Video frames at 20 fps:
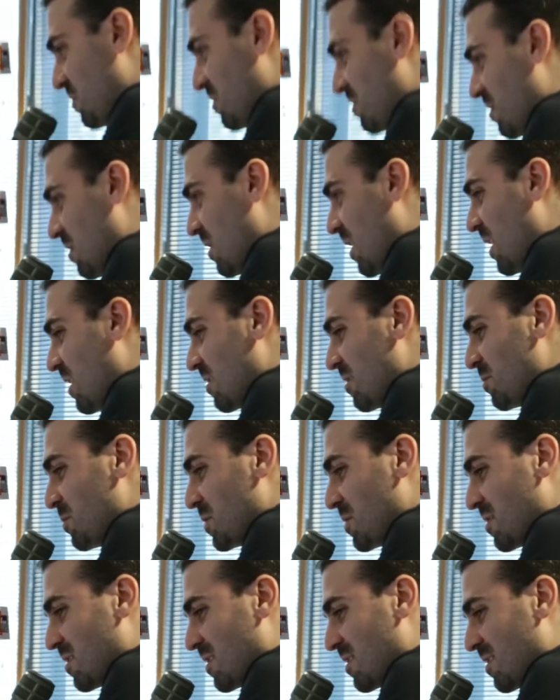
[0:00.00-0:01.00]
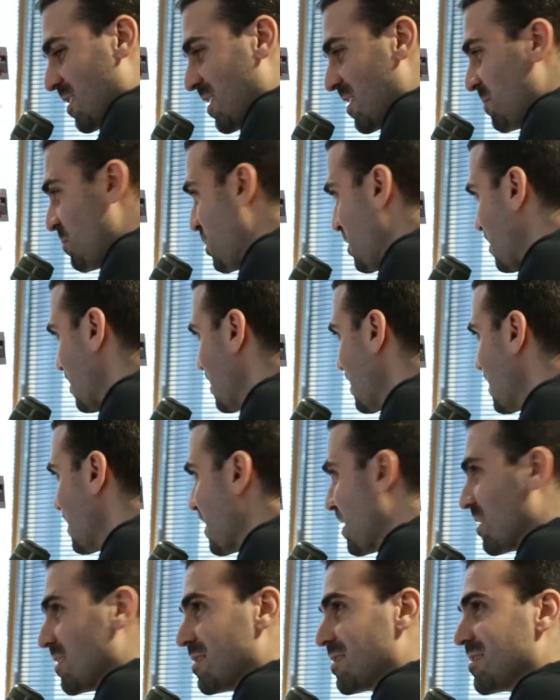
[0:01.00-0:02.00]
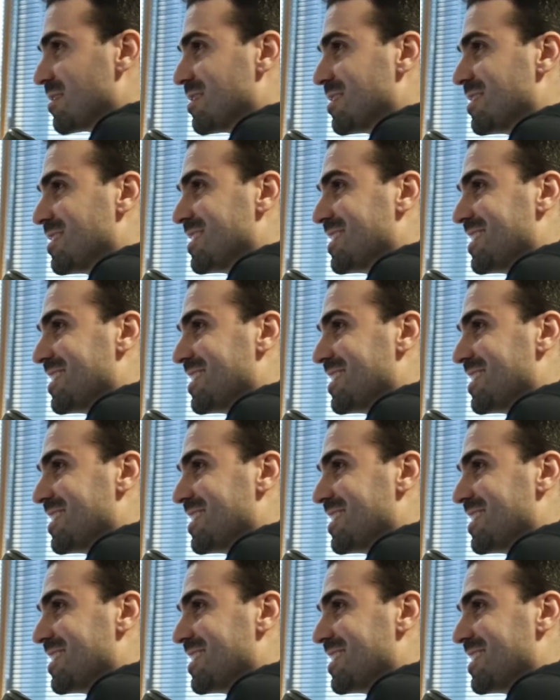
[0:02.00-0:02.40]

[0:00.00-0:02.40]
for a lot of your music, is I need more clean edits.